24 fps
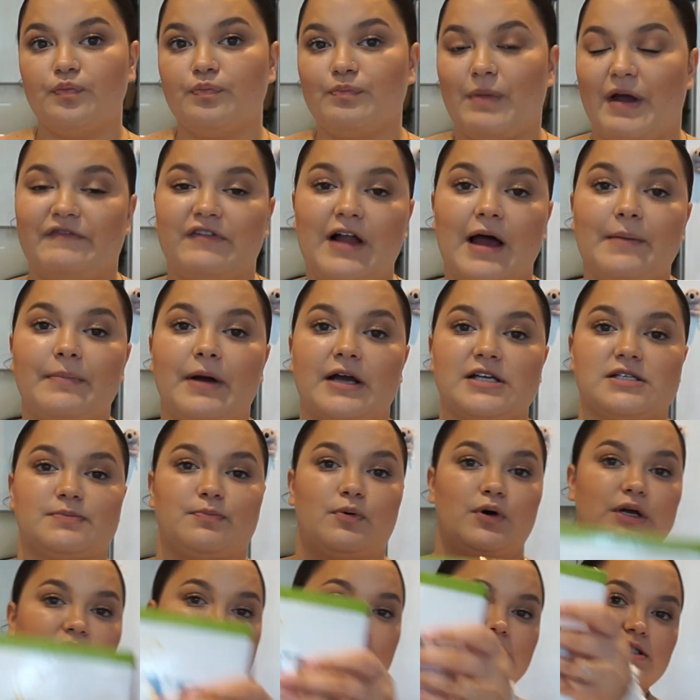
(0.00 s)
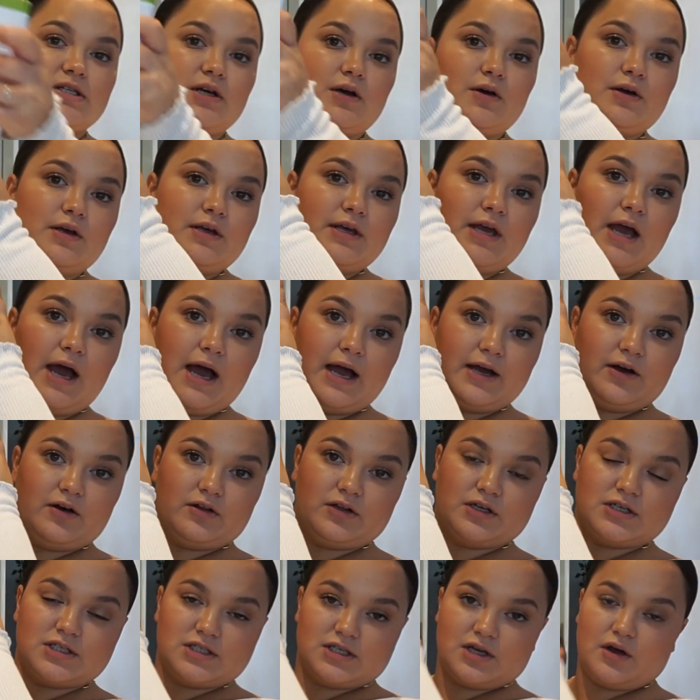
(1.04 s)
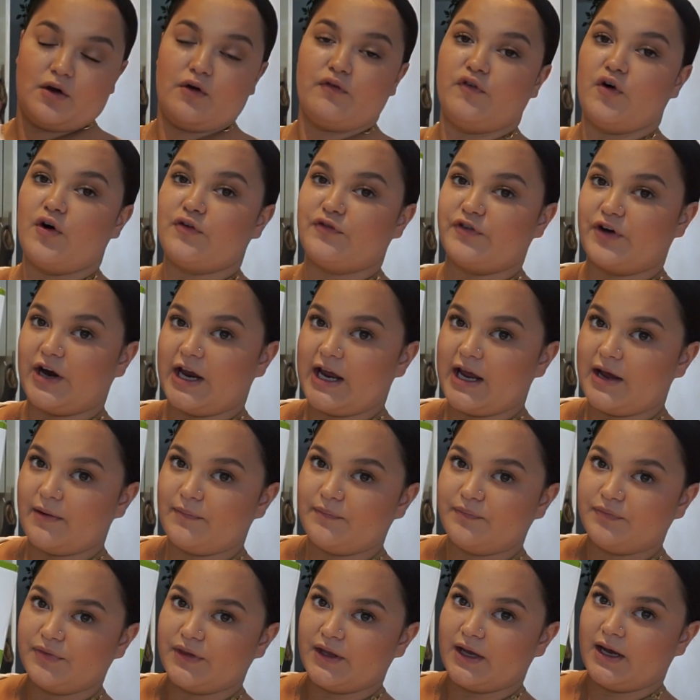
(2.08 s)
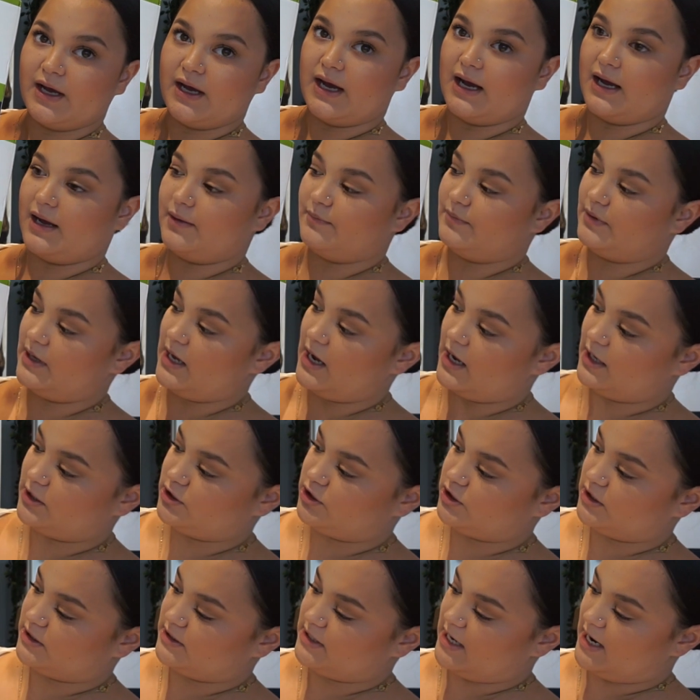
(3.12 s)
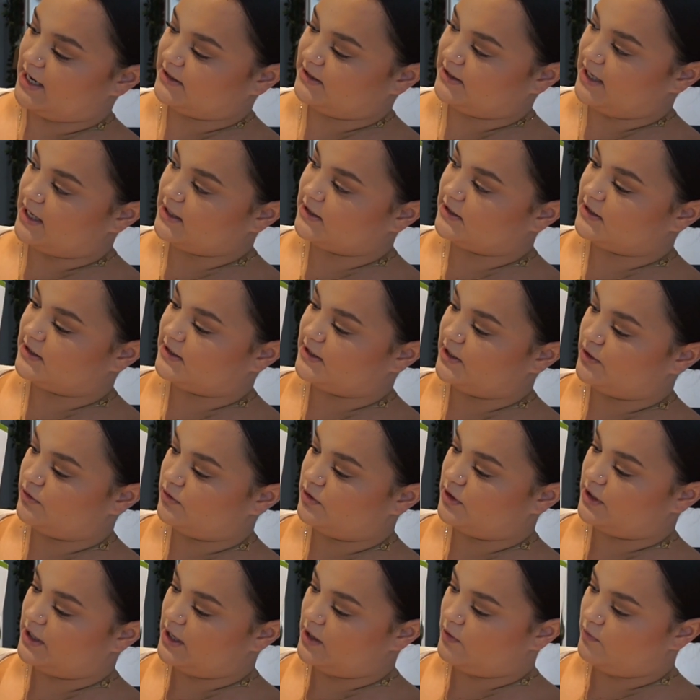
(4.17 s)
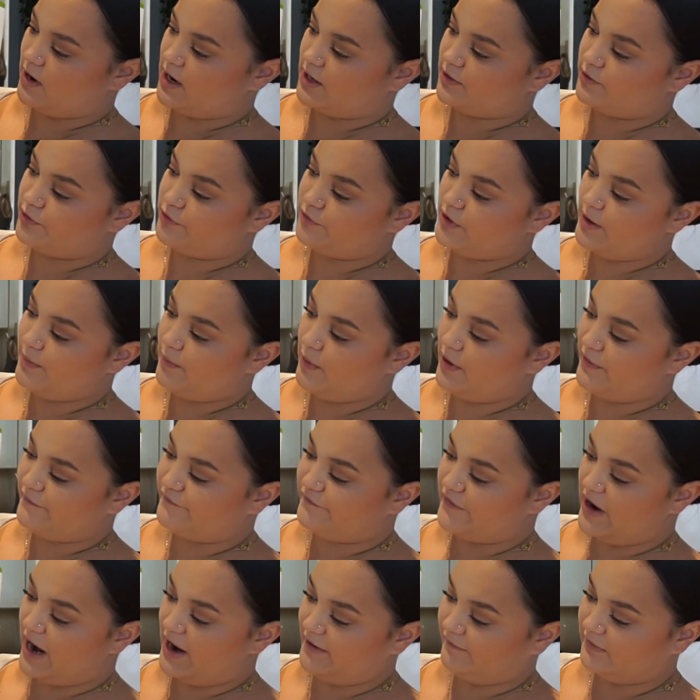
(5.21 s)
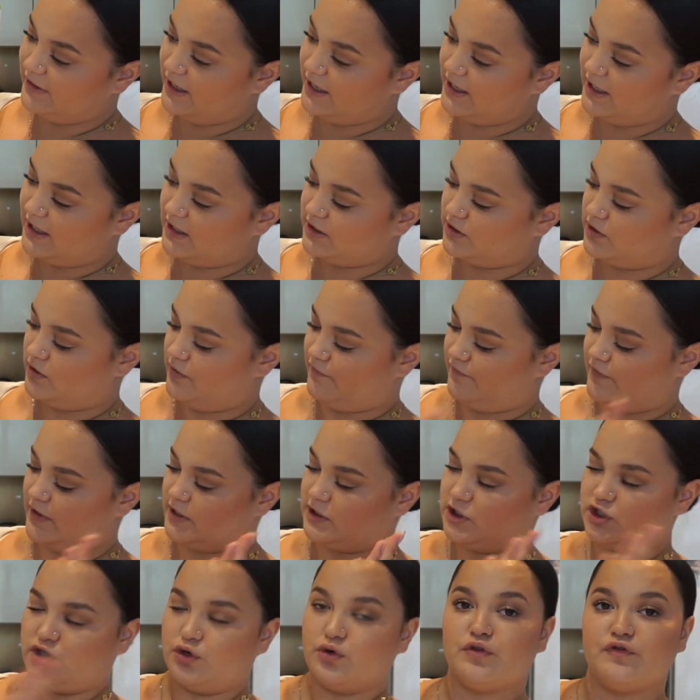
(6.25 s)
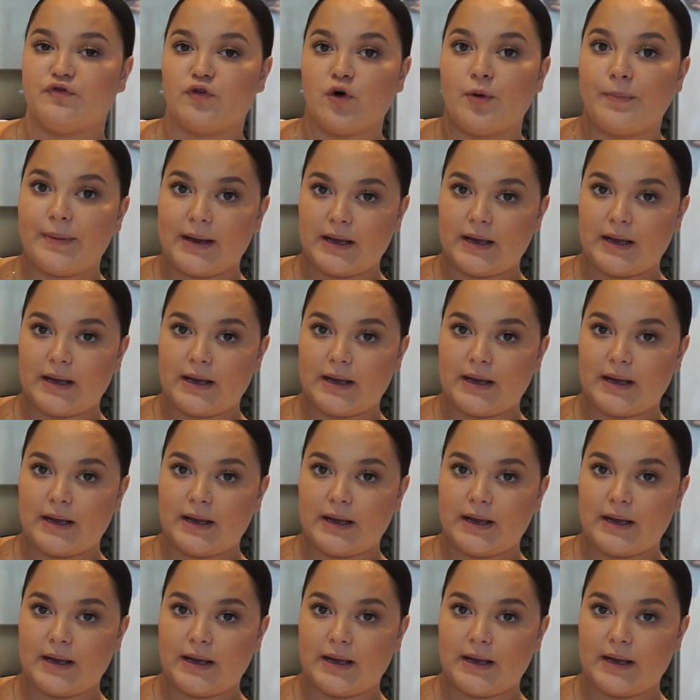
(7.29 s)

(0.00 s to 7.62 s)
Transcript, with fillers: my Flybuys points. So yeah, I got this for free. Um, but yeah, it's just a stainless steel looking one, 3.5 litre, so it feeds two to four